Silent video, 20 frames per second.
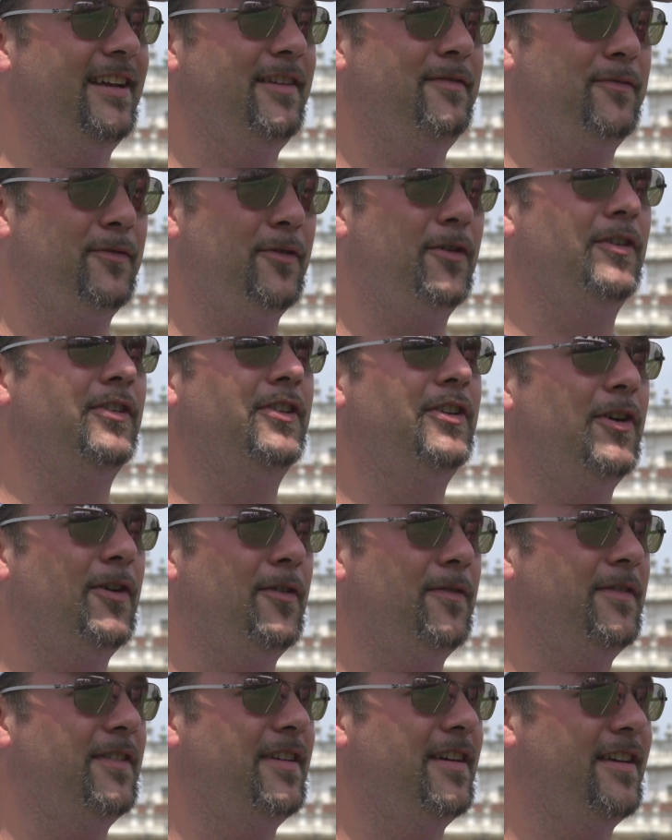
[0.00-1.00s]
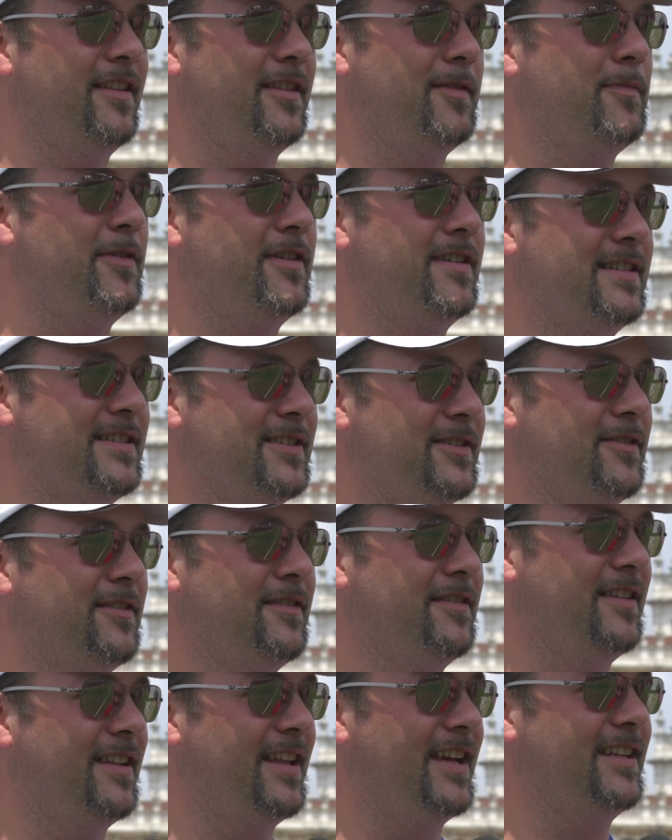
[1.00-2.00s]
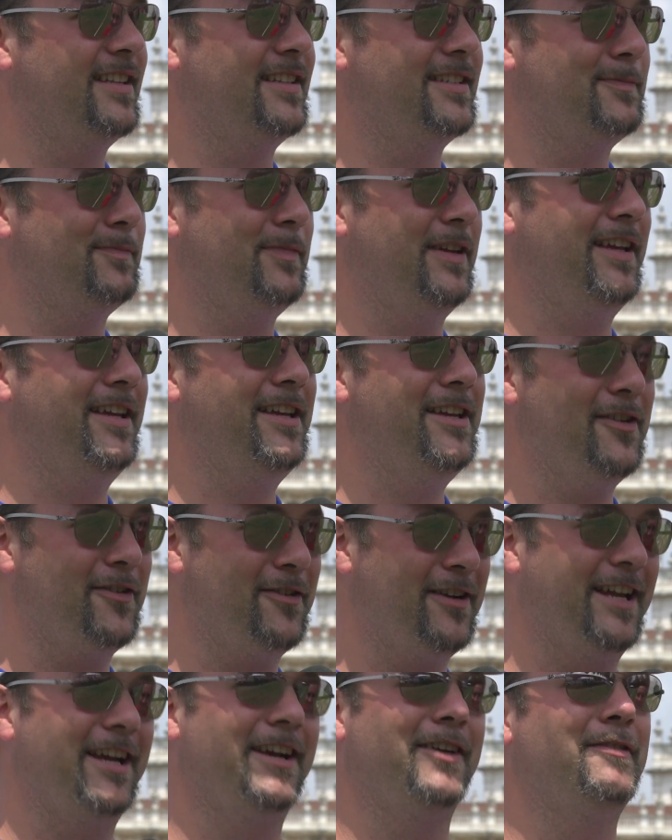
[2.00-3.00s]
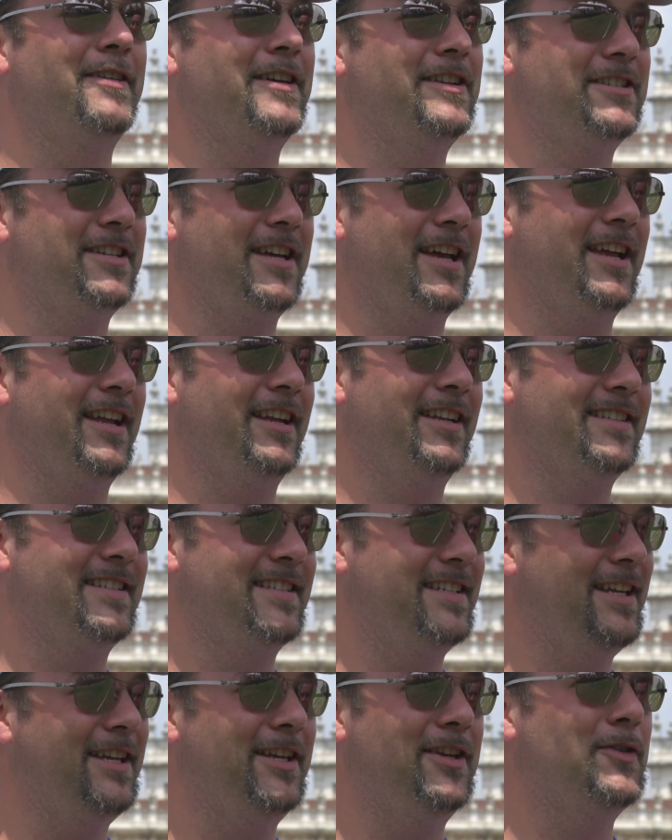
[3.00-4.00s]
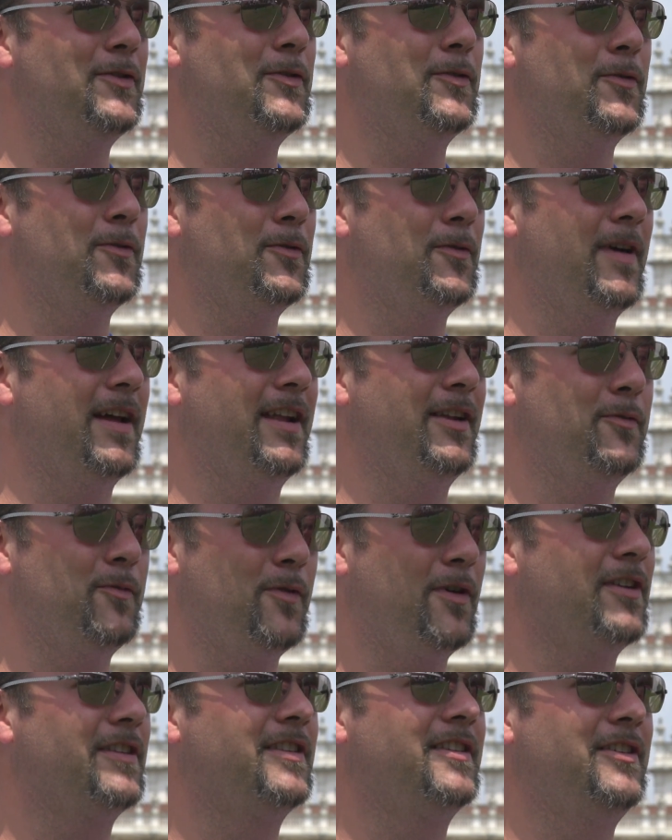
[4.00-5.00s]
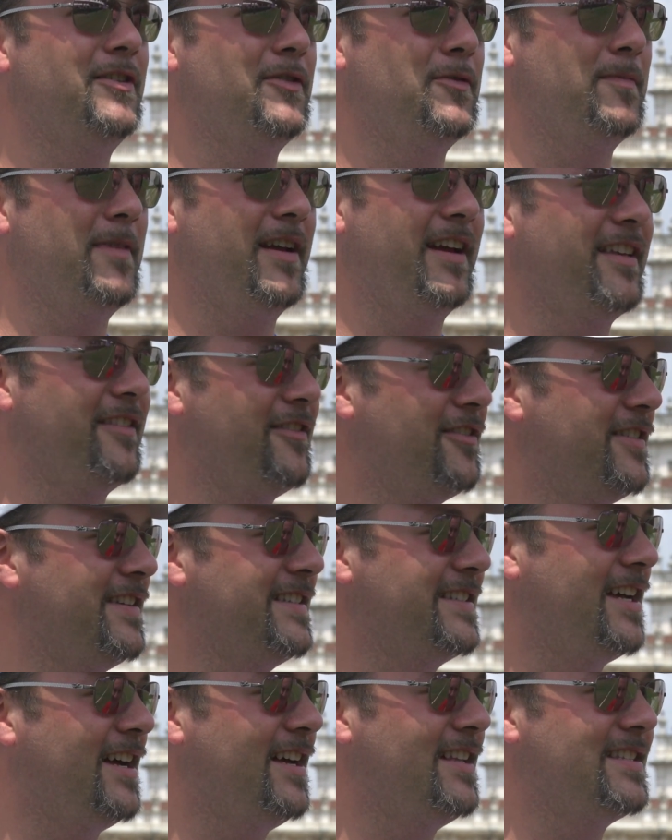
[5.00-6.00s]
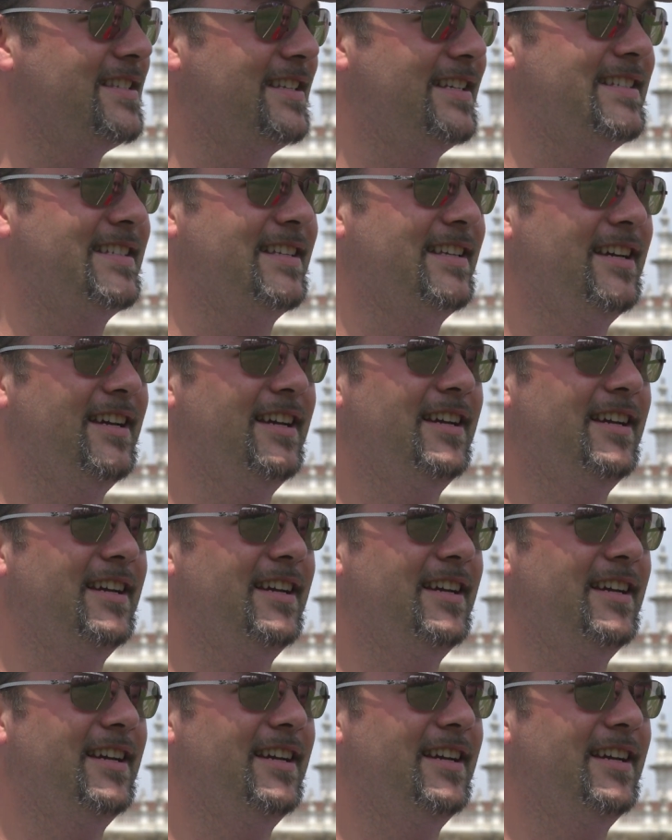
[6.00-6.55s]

in front of uh, the person that speak your language and see you and want you make the results is